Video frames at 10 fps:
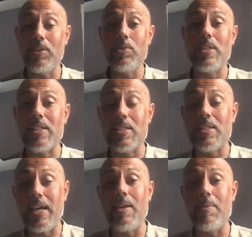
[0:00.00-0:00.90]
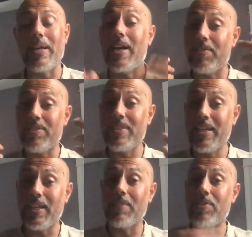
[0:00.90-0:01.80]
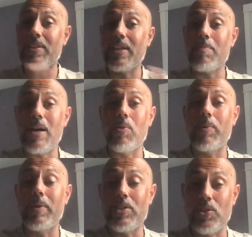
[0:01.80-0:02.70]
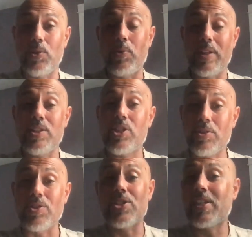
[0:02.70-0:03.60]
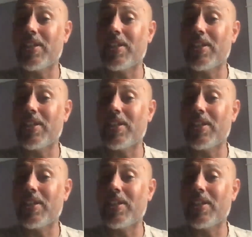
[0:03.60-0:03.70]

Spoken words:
use that same kind of thinking if you think about what we do with children.